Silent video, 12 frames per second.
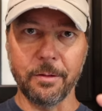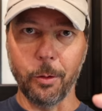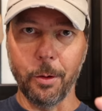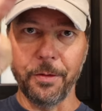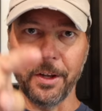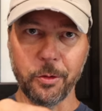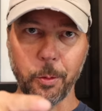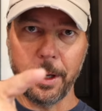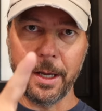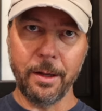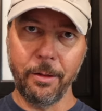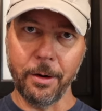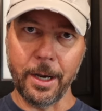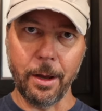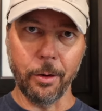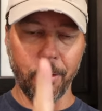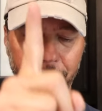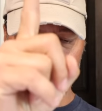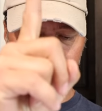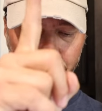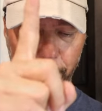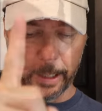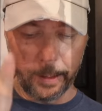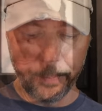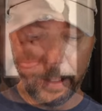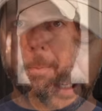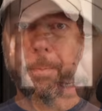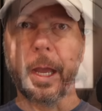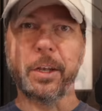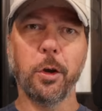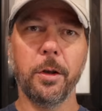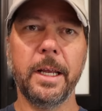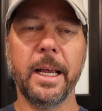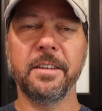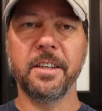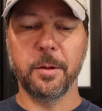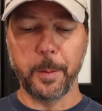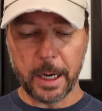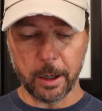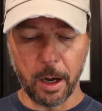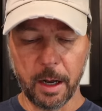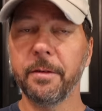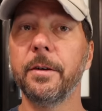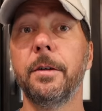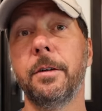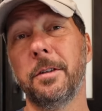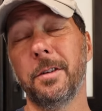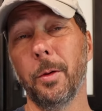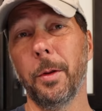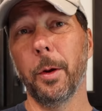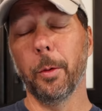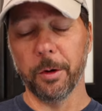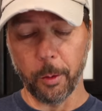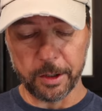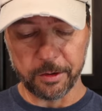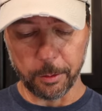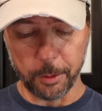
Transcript: of going this way, they're now going this way. I turned the ACs back off so they weren't quite so